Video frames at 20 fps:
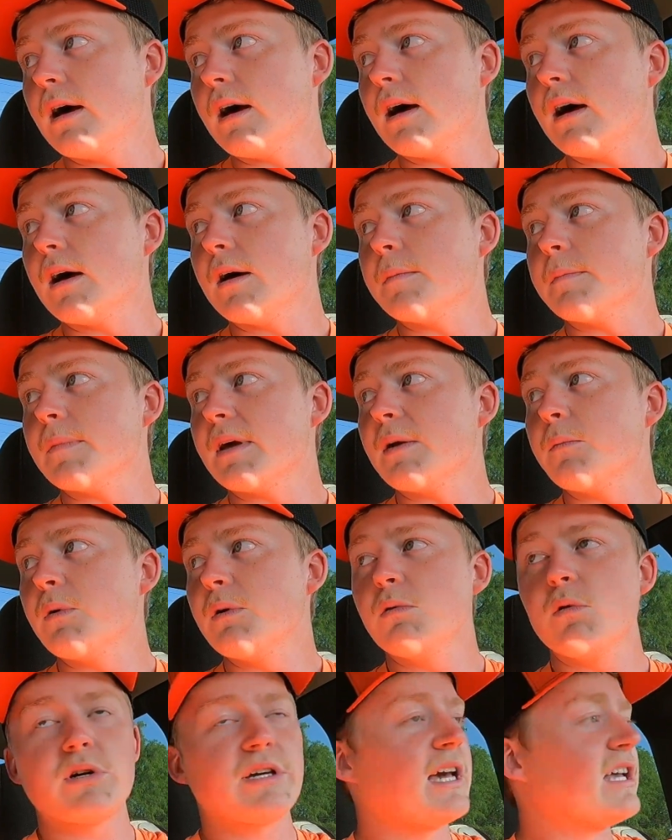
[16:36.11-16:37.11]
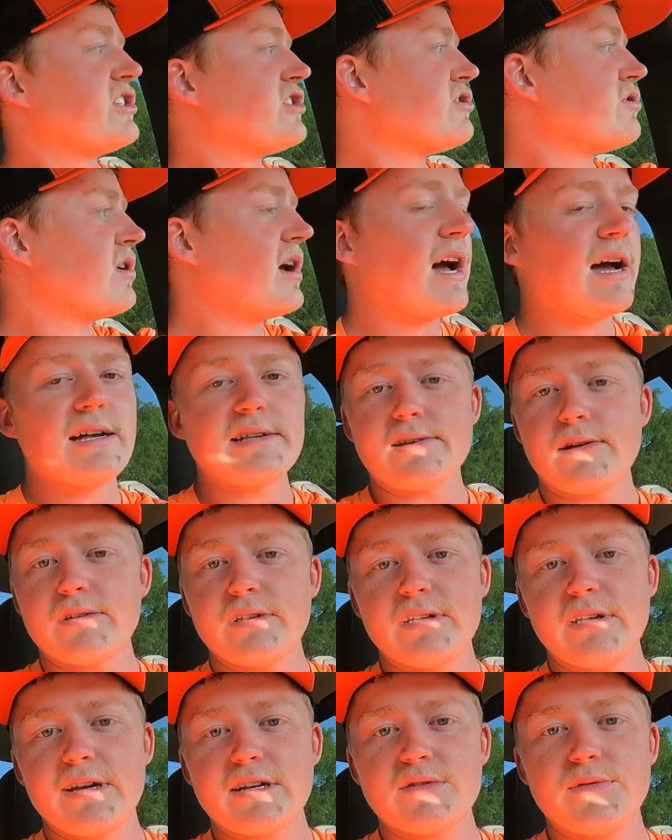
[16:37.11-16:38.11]
and we will catch you guys
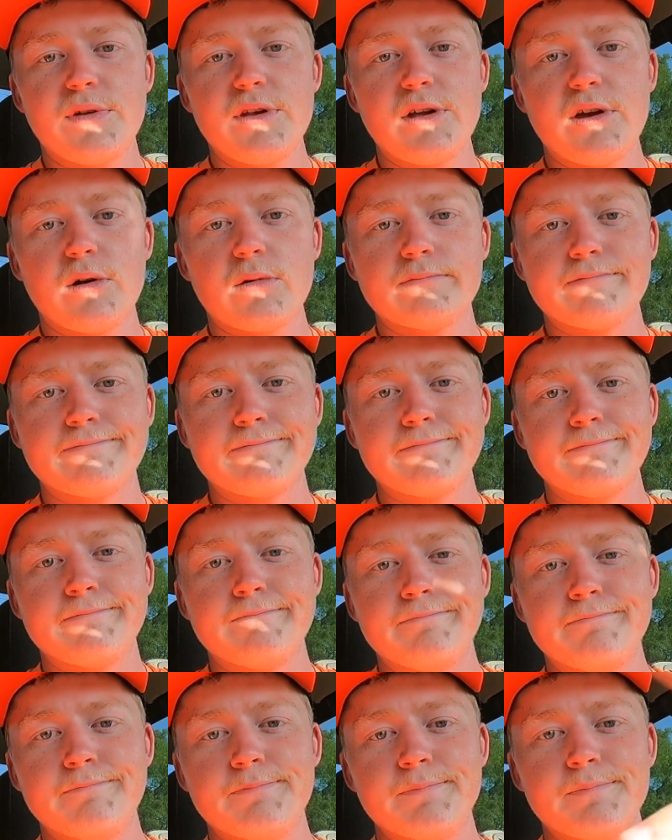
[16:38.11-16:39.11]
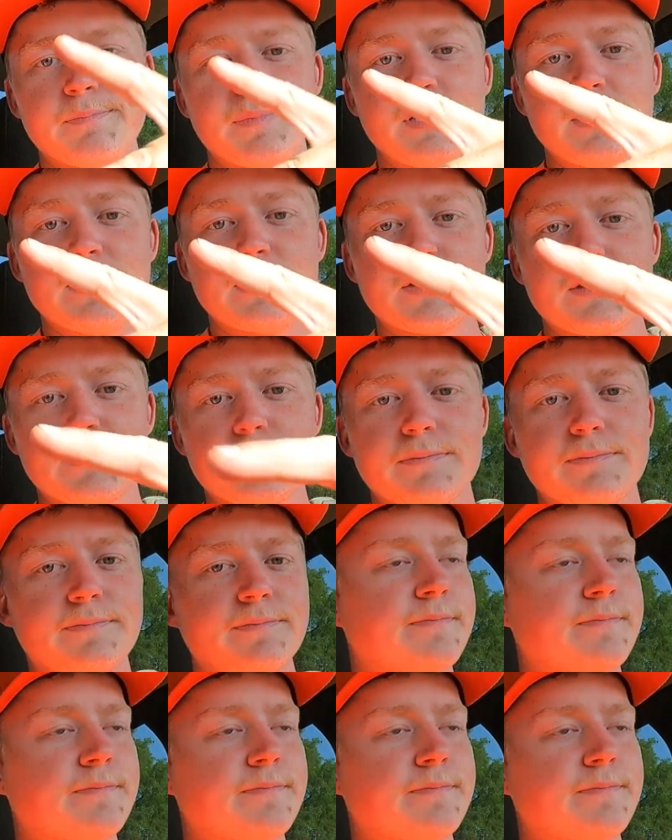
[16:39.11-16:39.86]
on the next video. Peace.